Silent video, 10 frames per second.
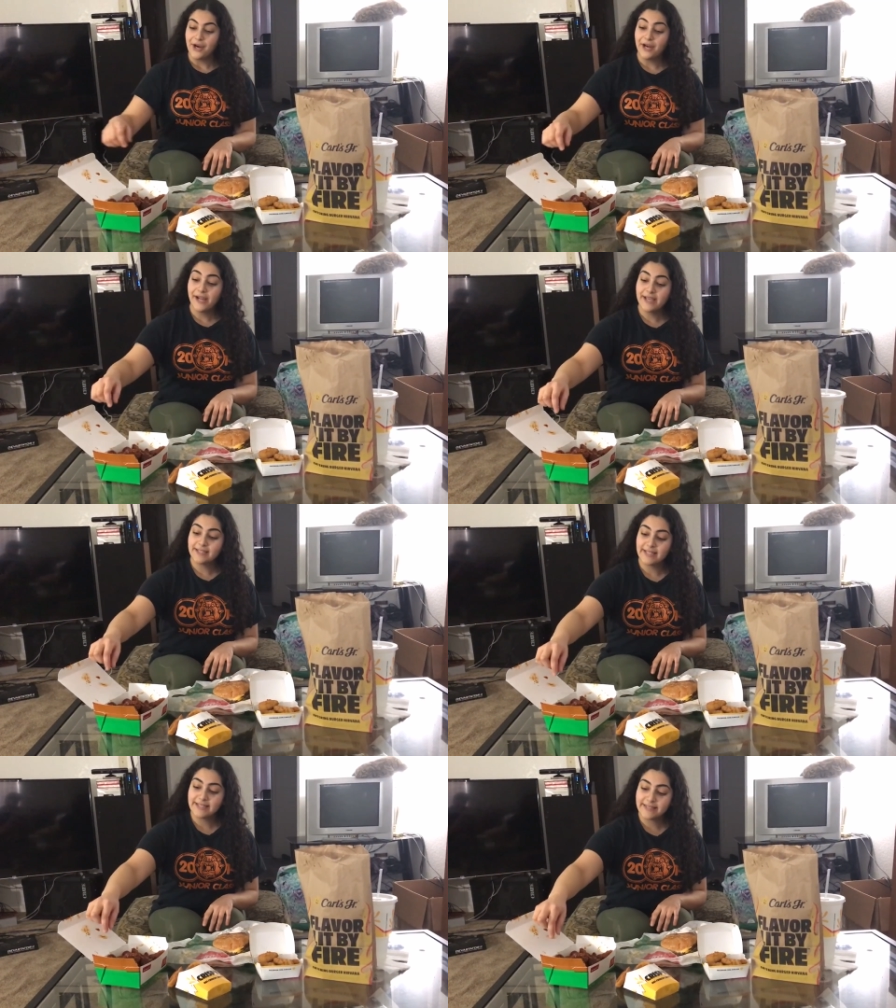All right,
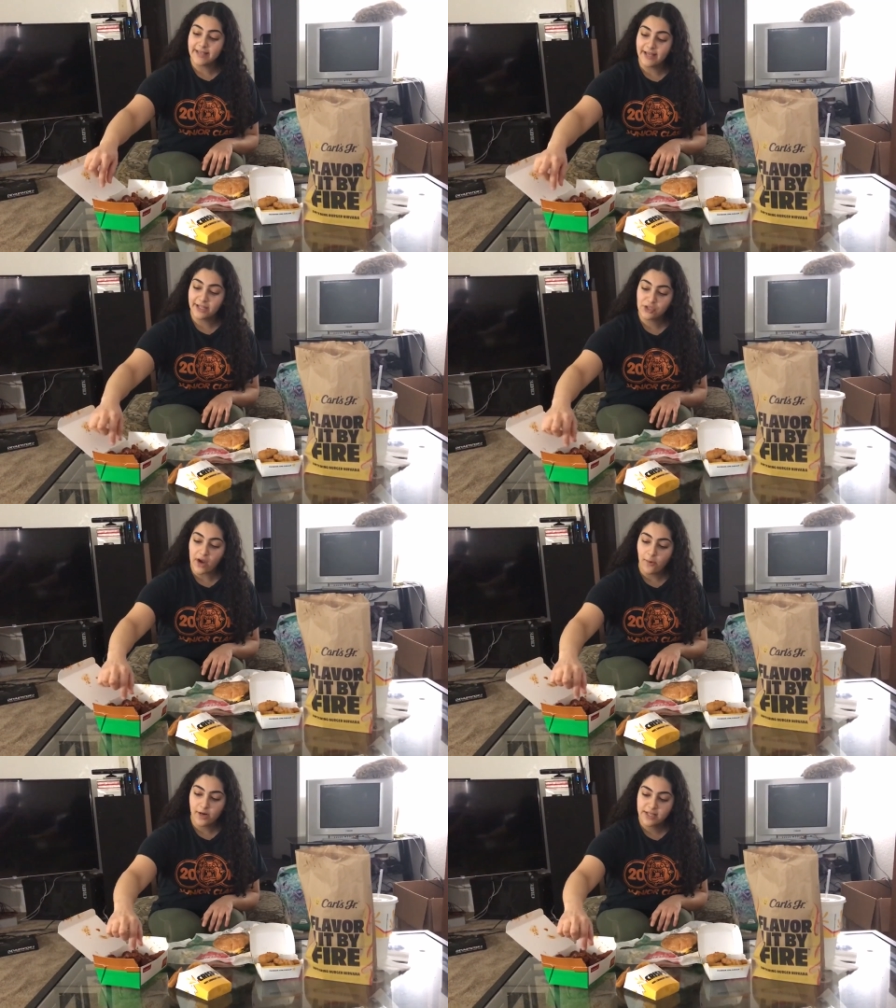let's uh,
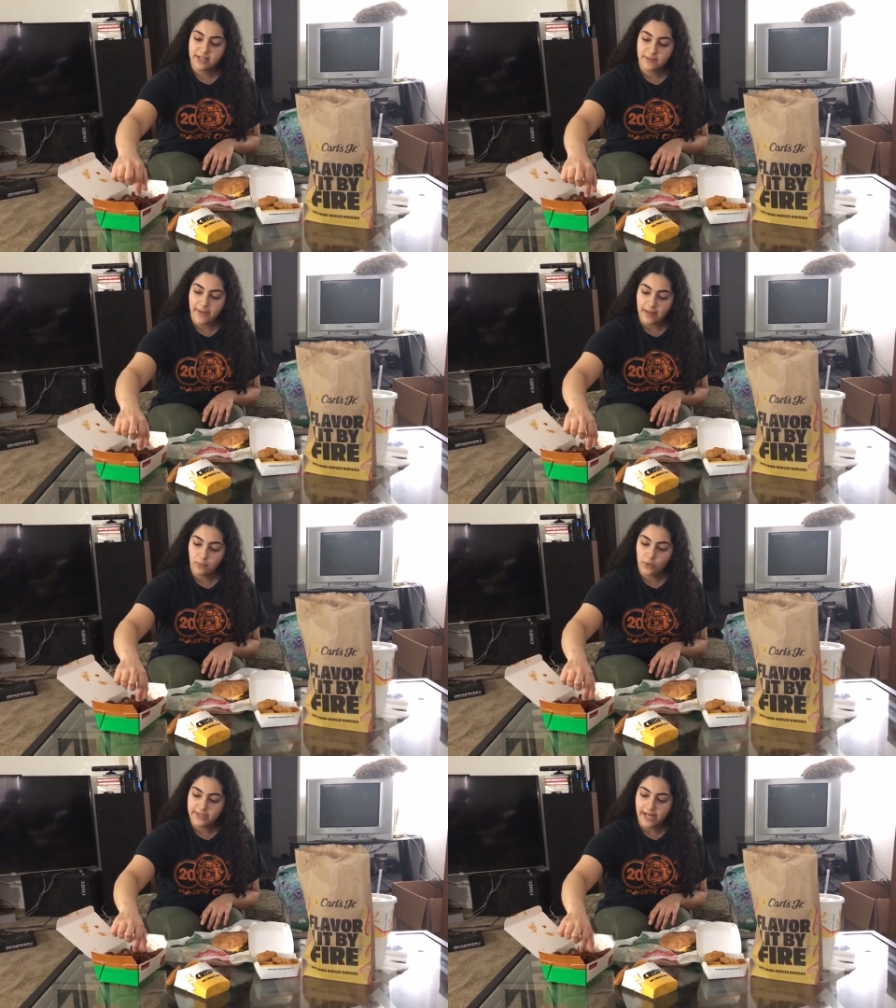try one of these bad
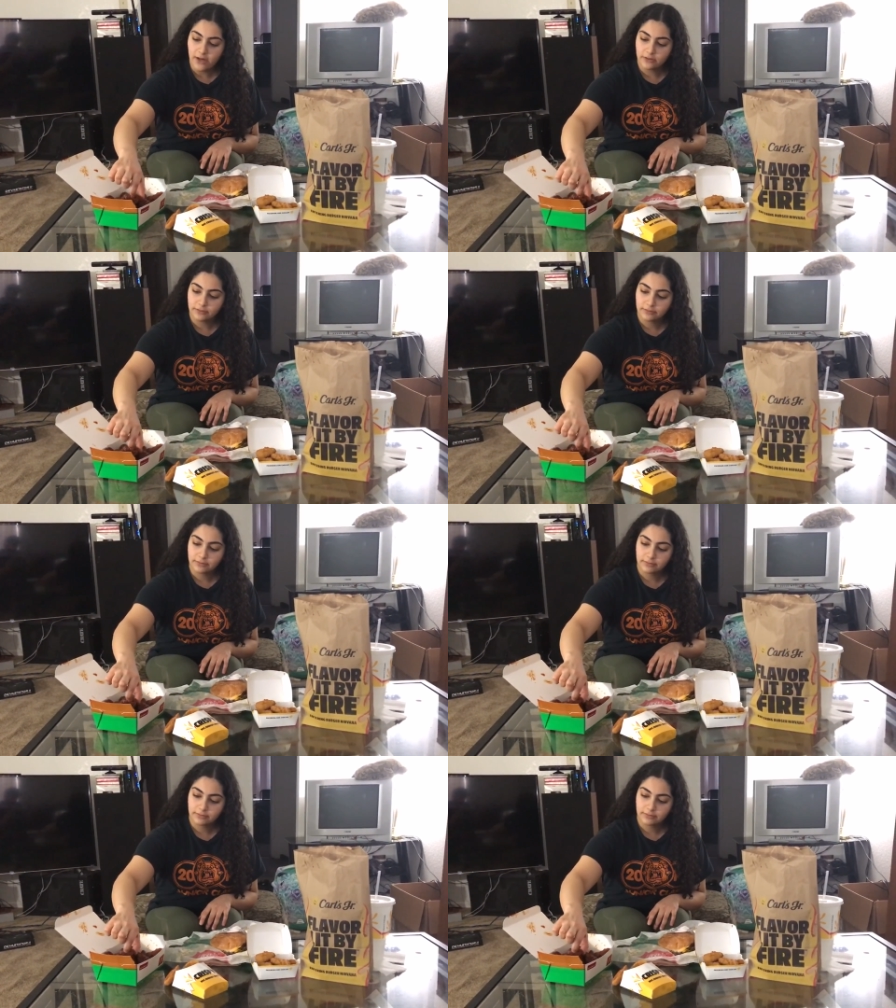boys out.